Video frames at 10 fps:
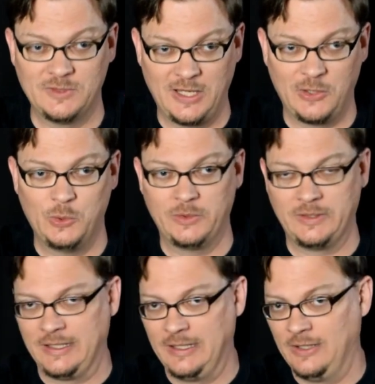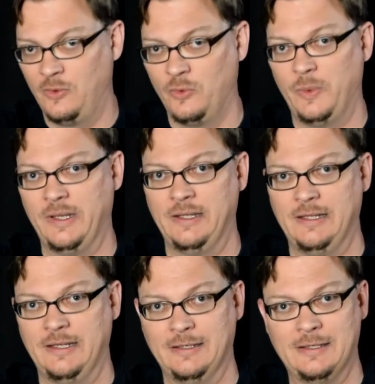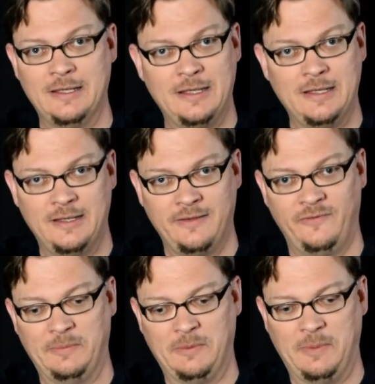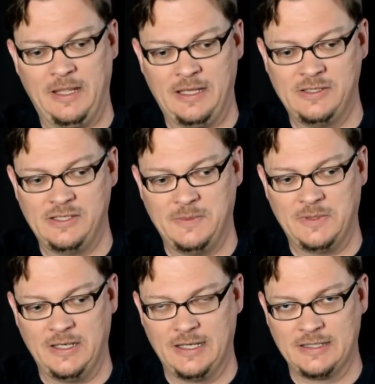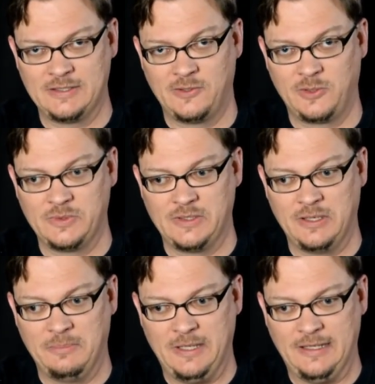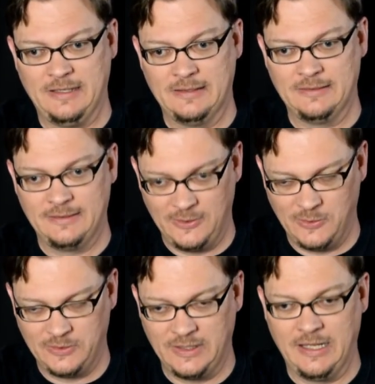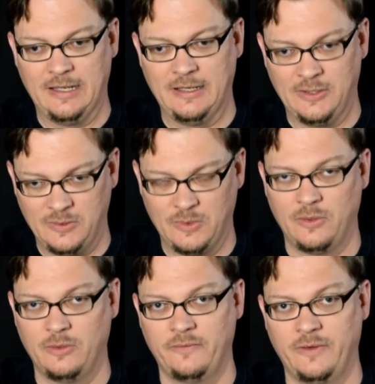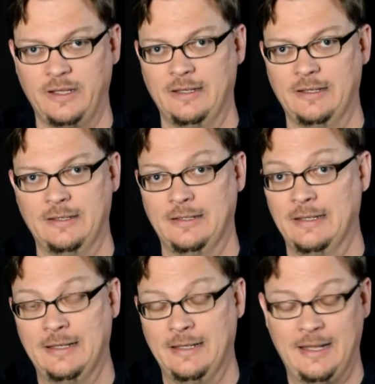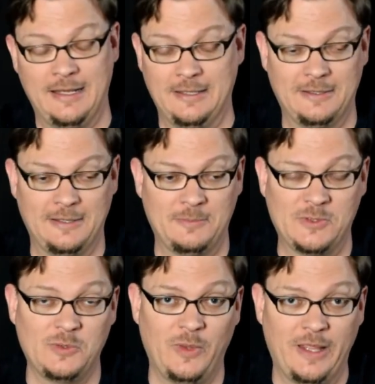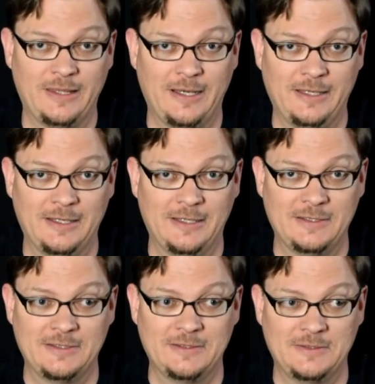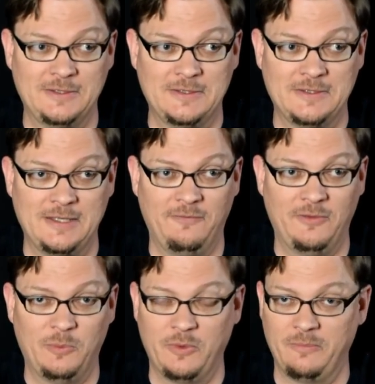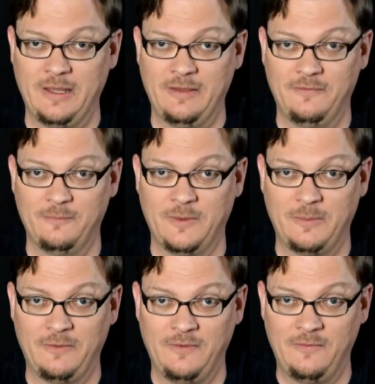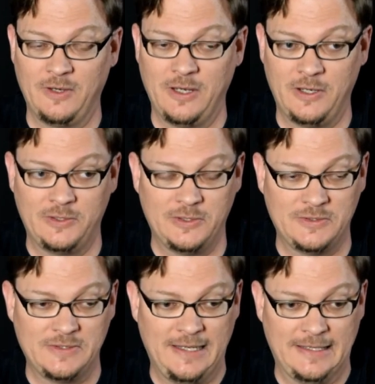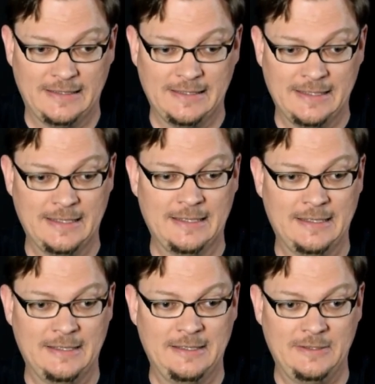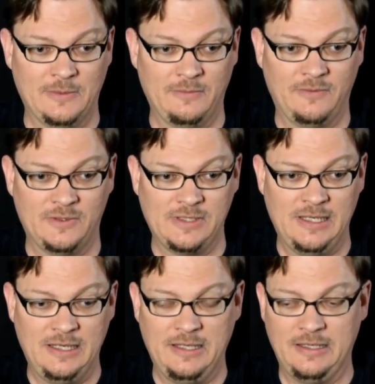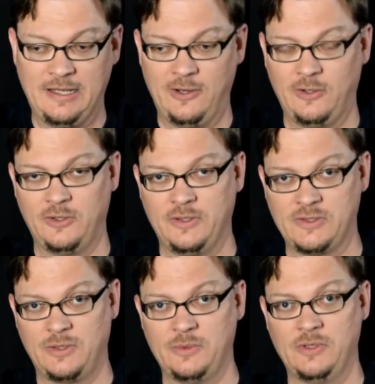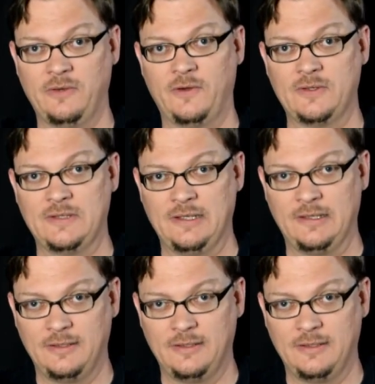got hooked, I could get all the way to the end, flip the page, see what the next arc was going to be, get hooked again, and do it all over again. And I'm so glad that I did. She's definitely one of my favorite characters. And you know, if there's any character in the Star Wars universe that